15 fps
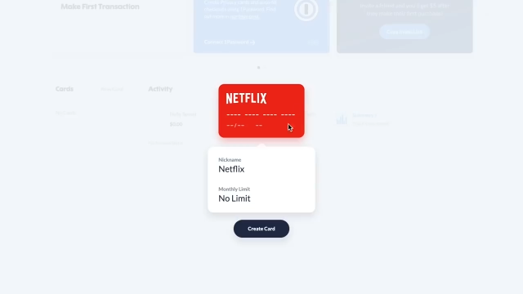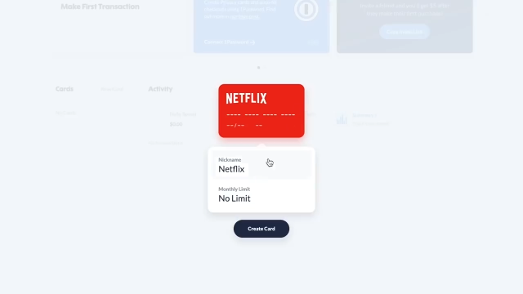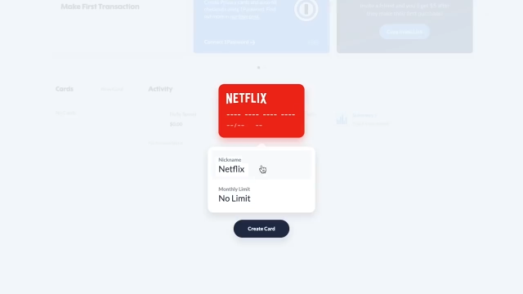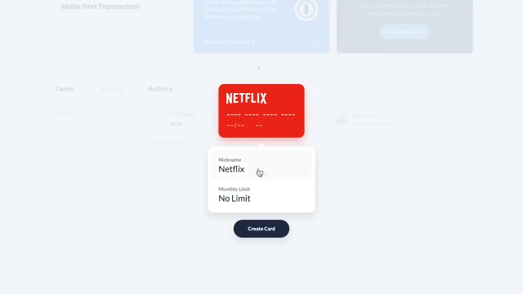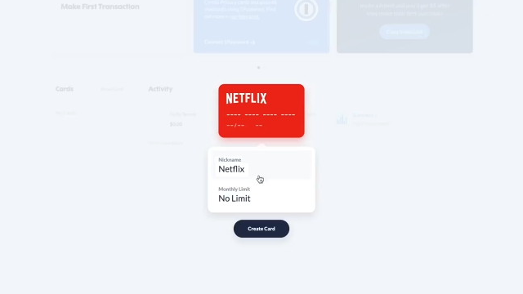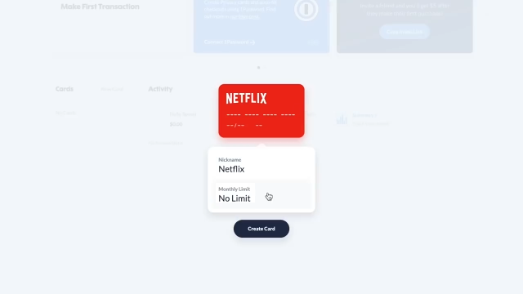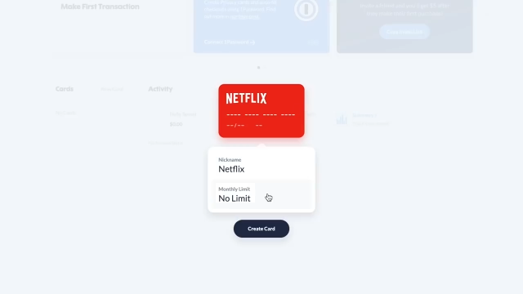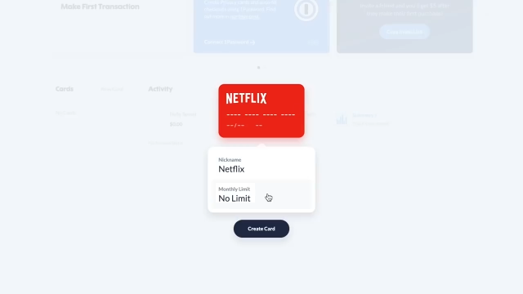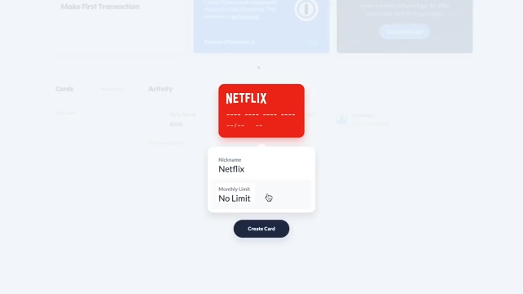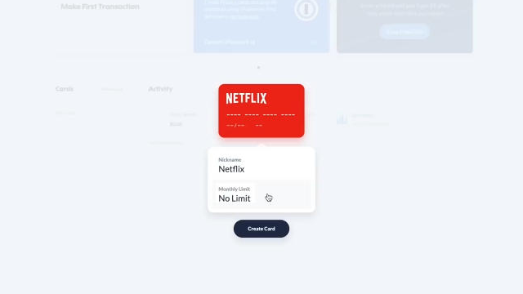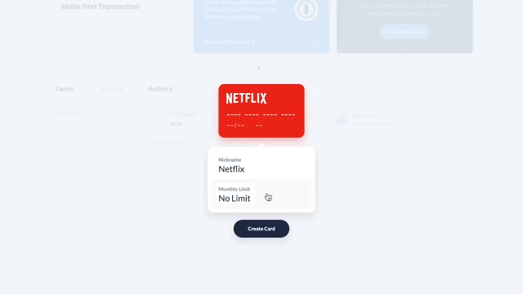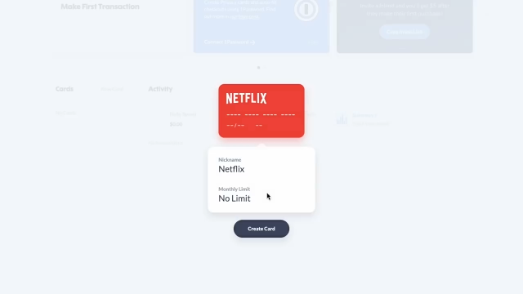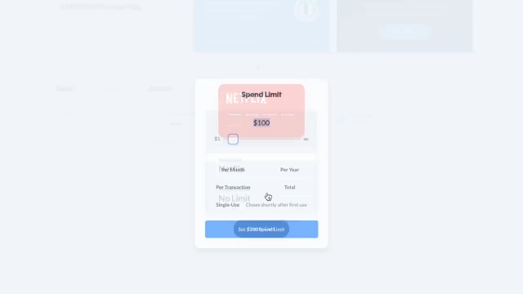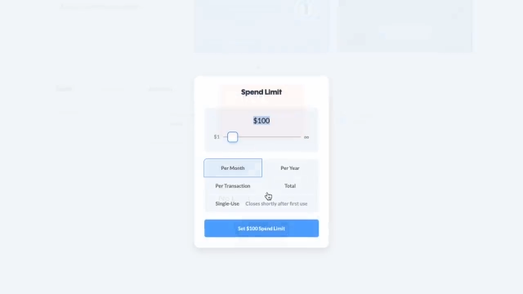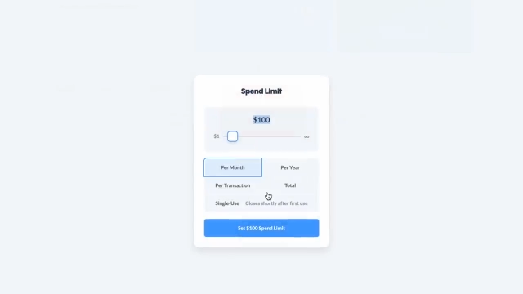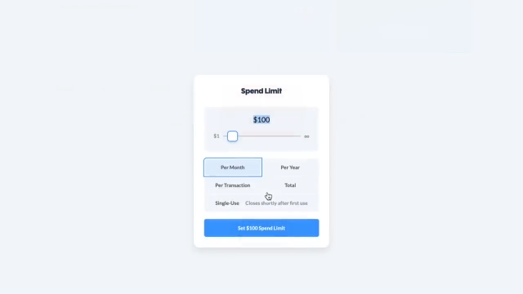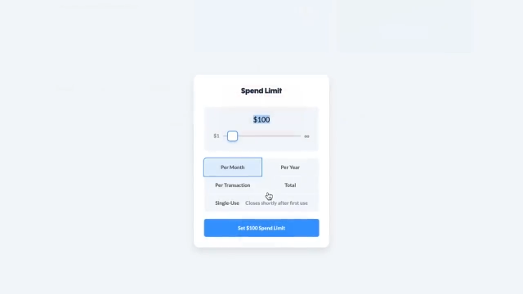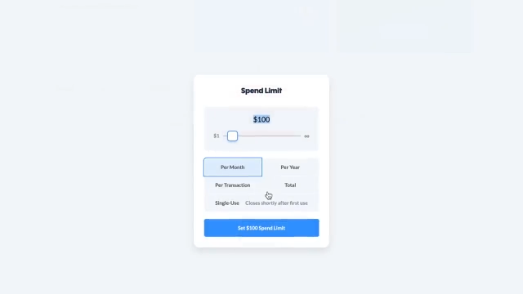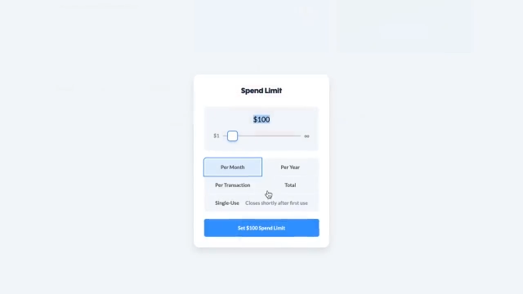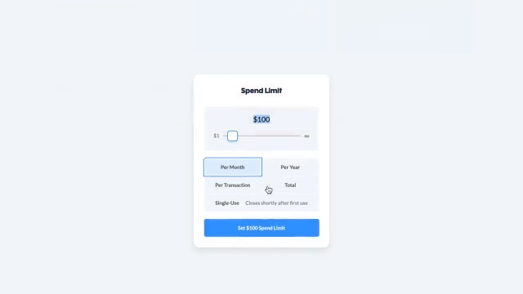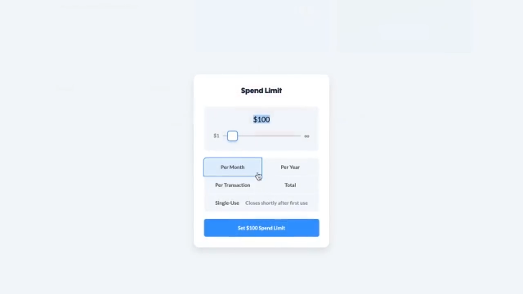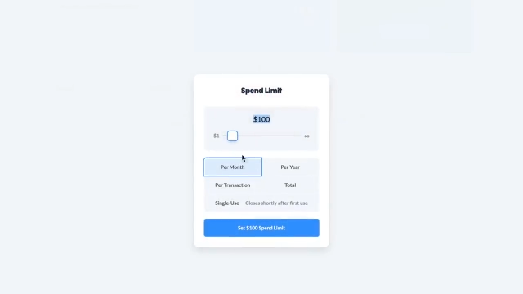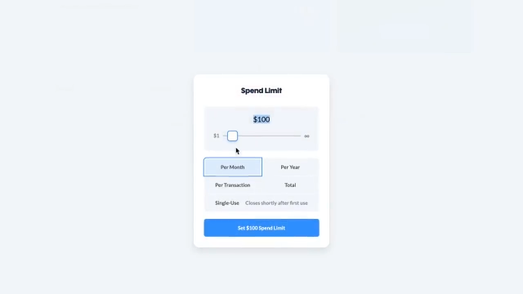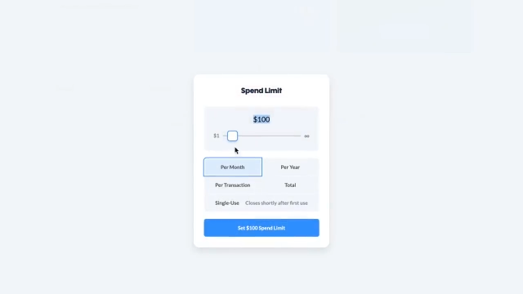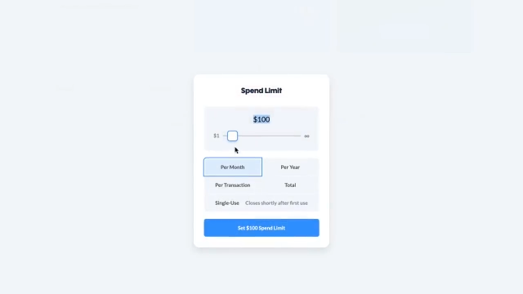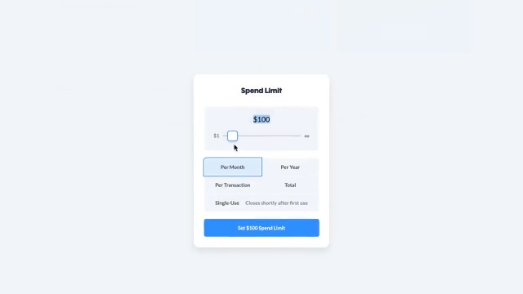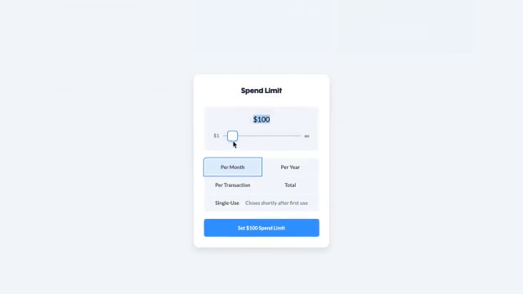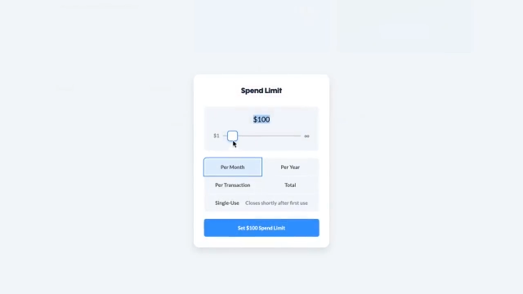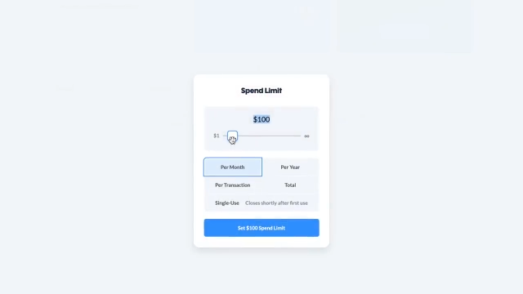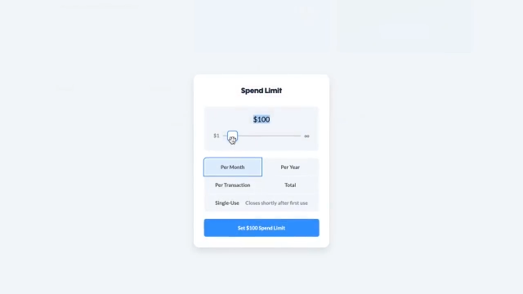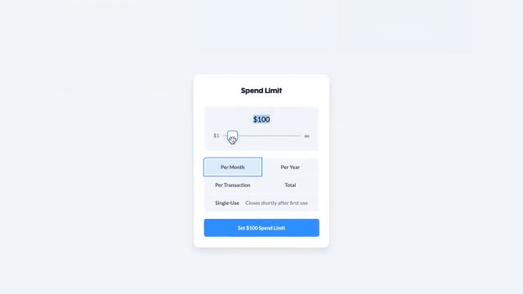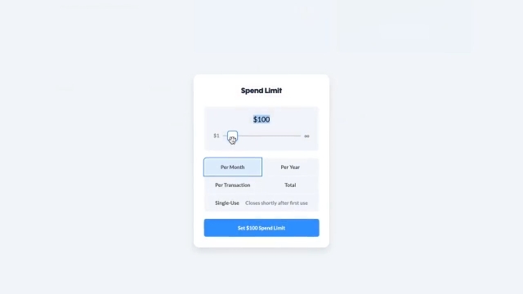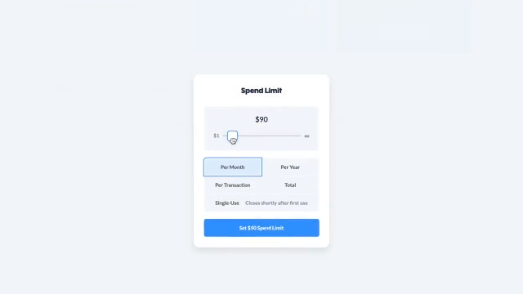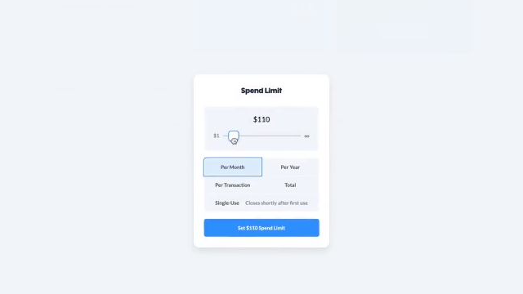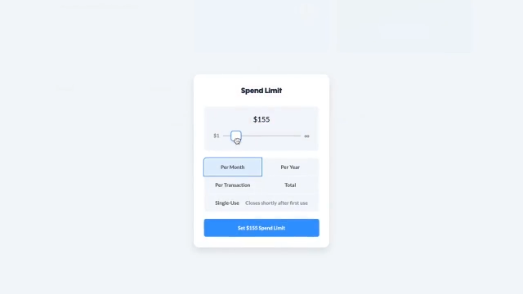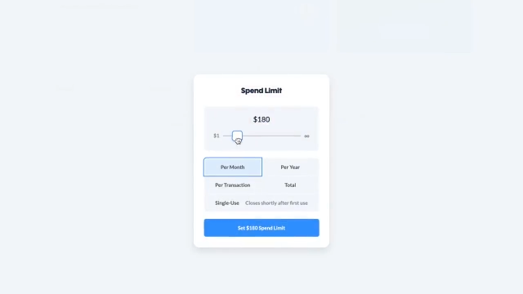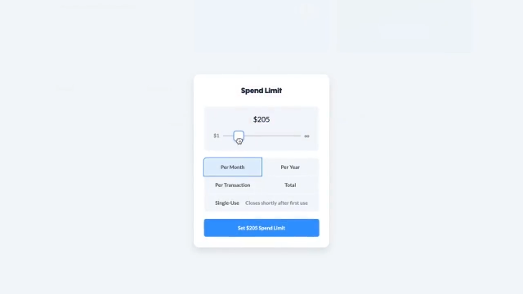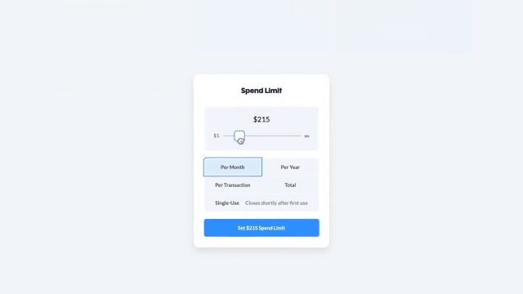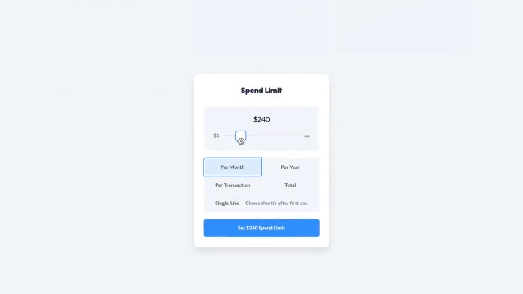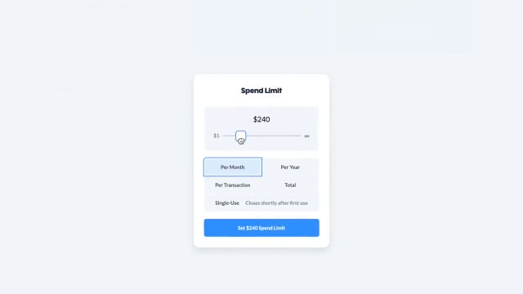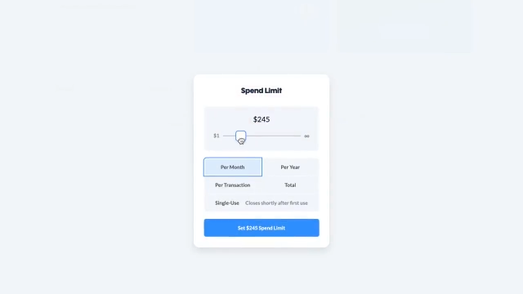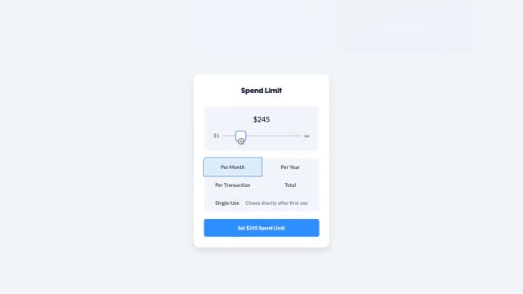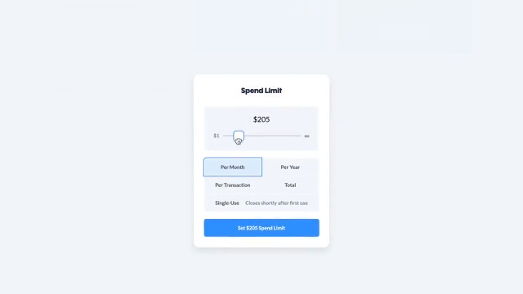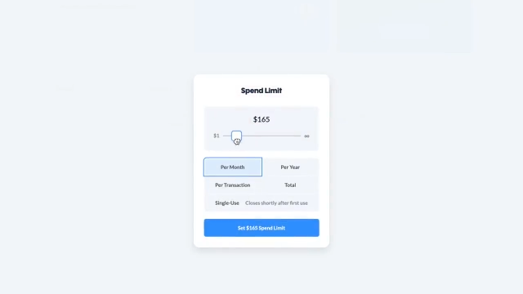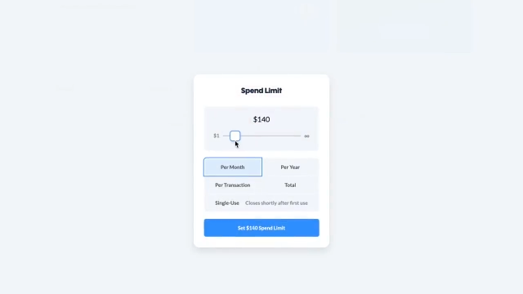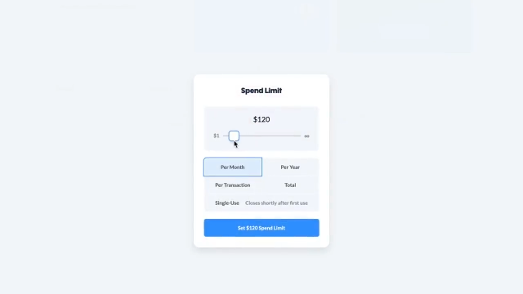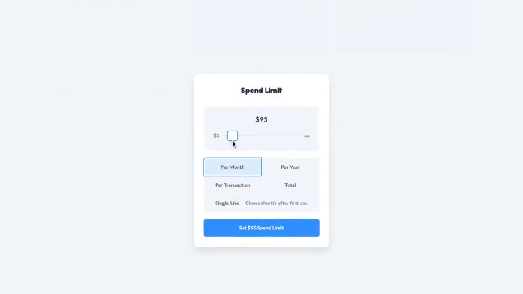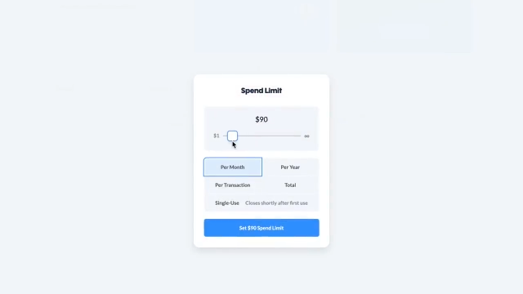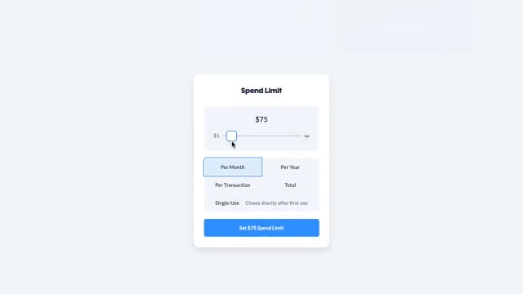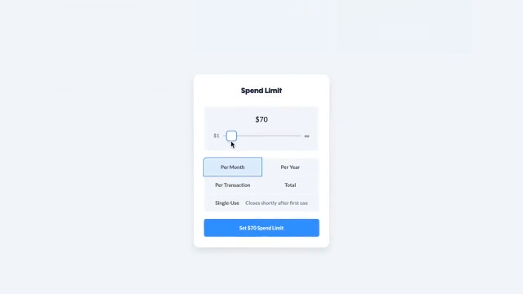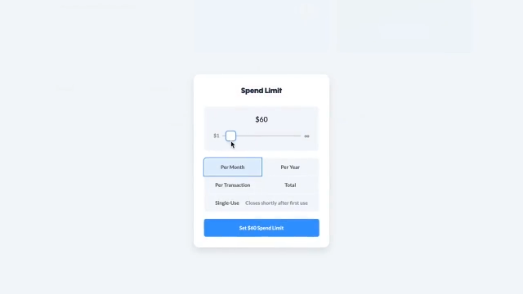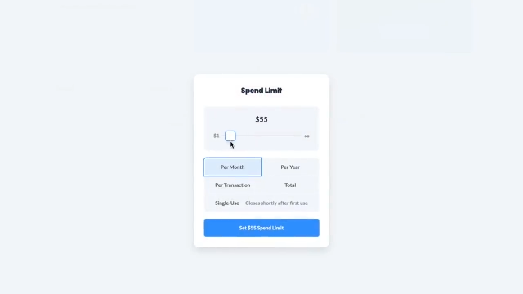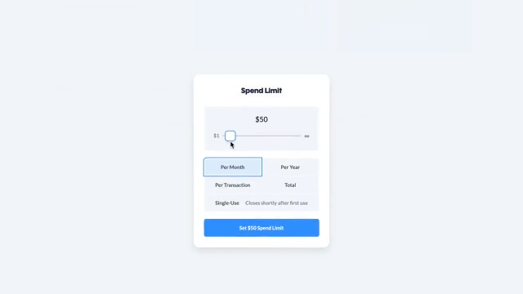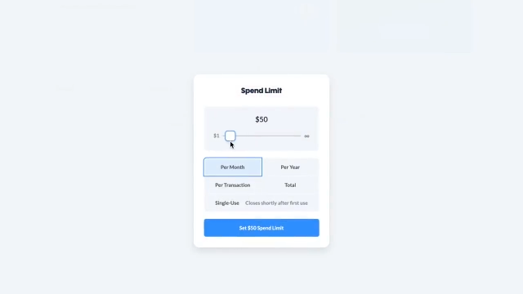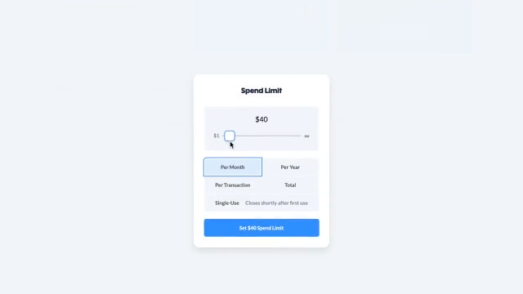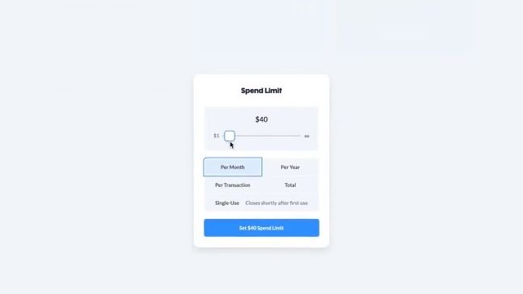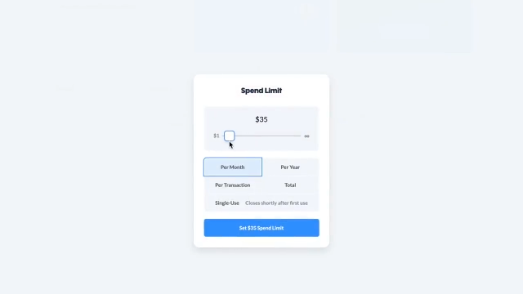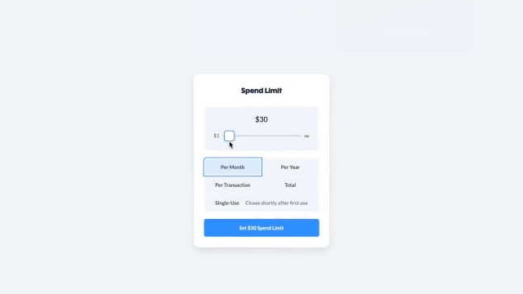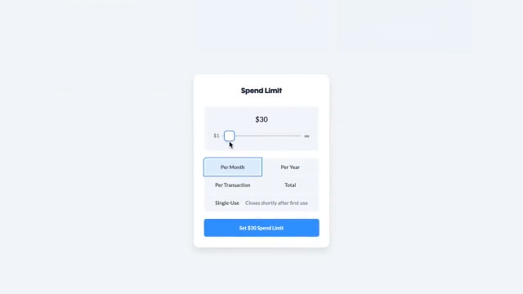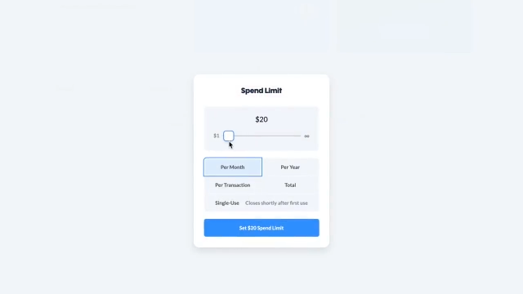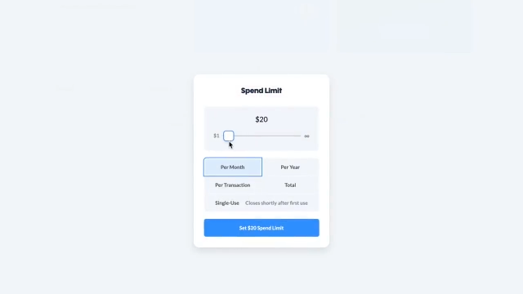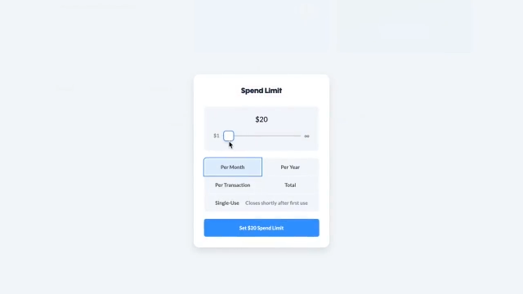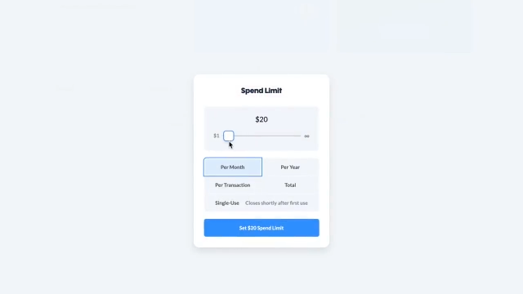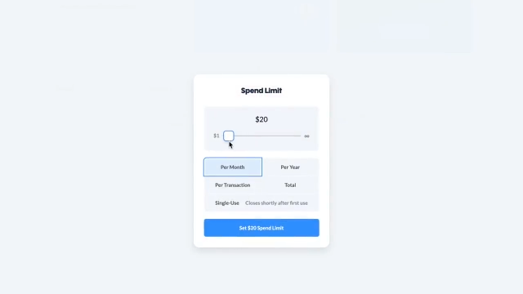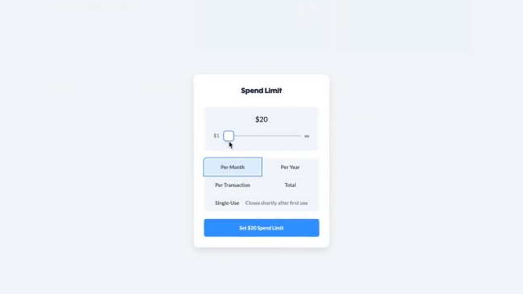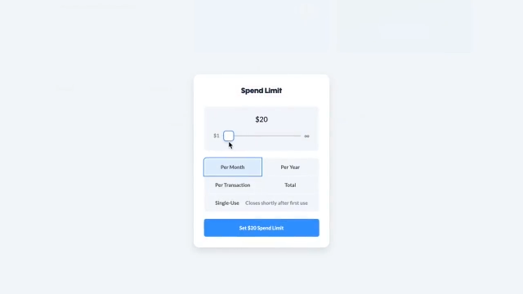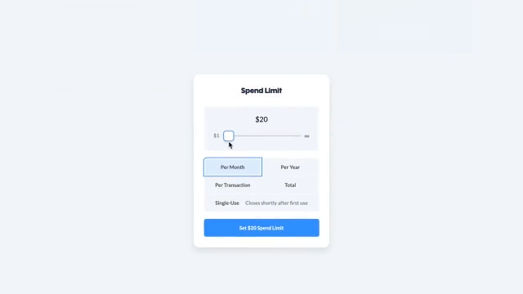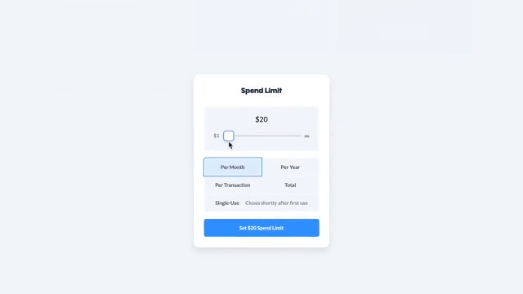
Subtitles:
No face is visible, so there are no lips to read.